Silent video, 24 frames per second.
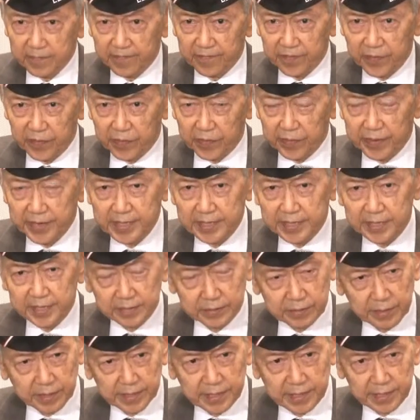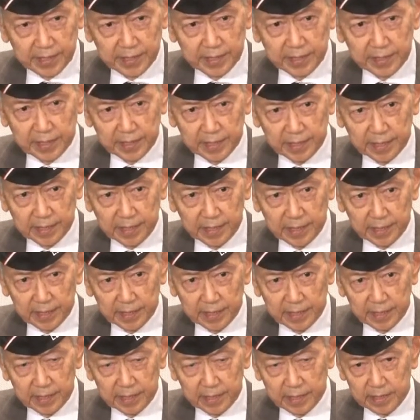very strategic,
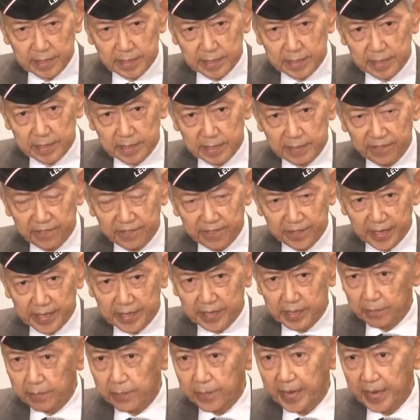vital